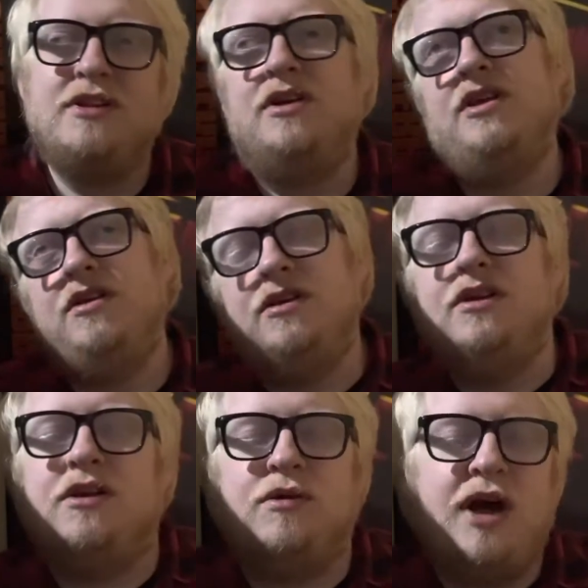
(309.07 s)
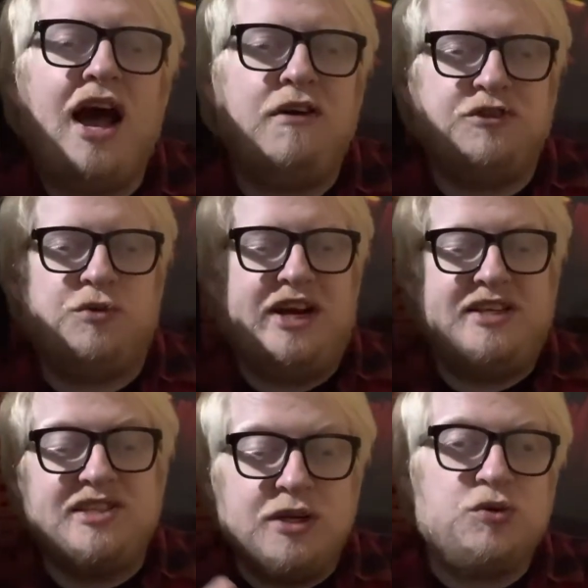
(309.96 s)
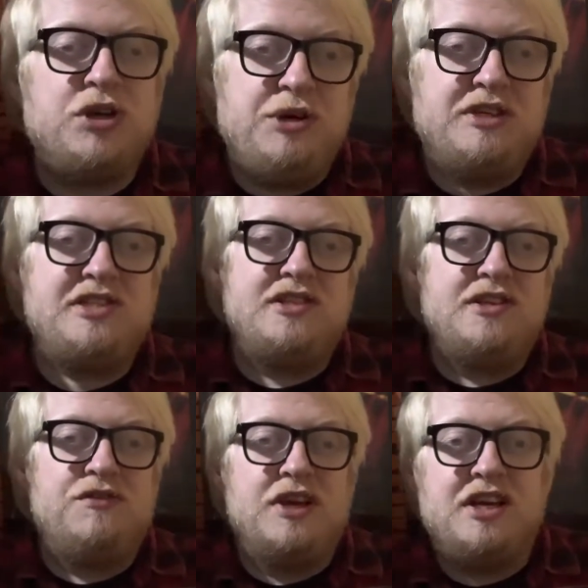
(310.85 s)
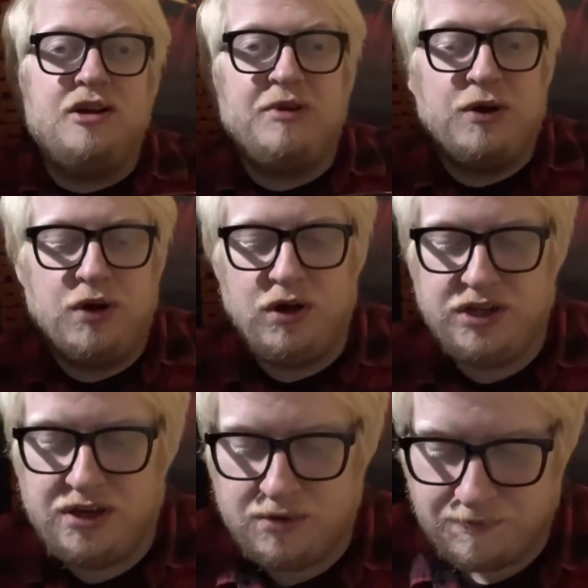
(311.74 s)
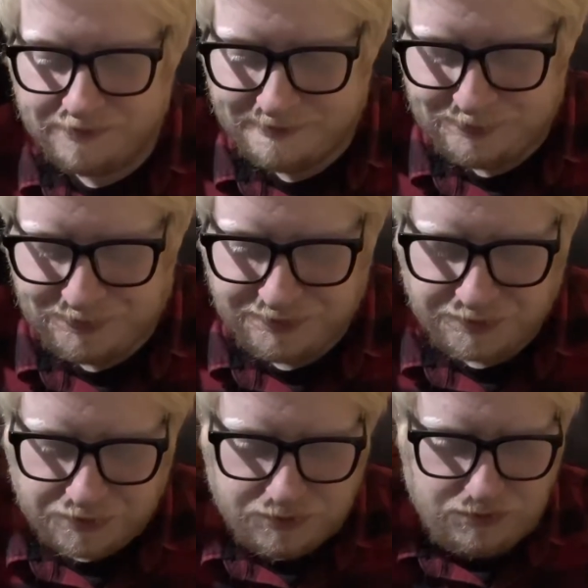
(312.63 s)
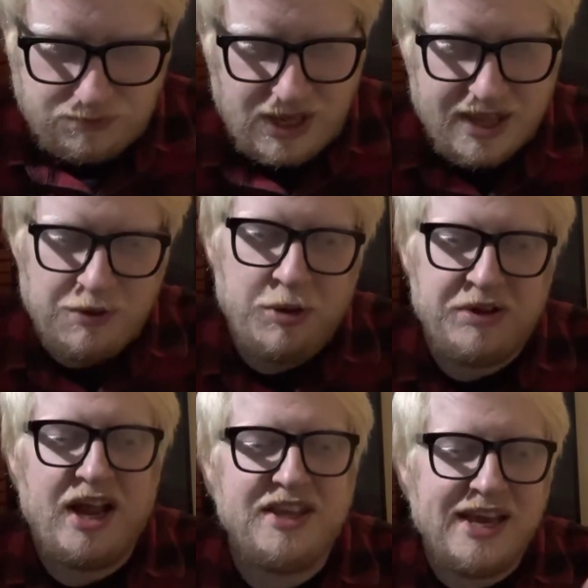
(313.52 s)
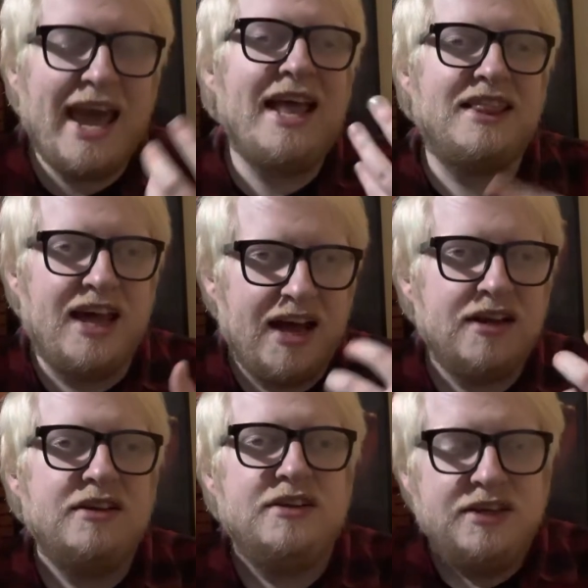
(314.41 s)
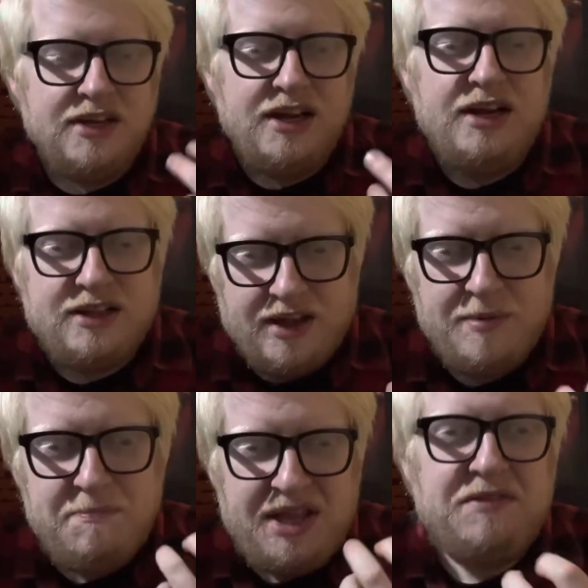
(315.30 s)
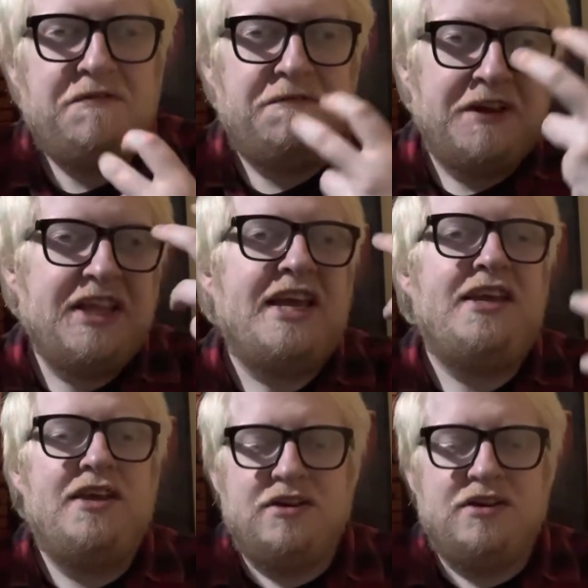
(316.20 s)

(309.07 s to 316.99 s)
like, you know, after eight, so that's what you're instantly thinking about, aren't you? And you open that and you get that, like, mint filling.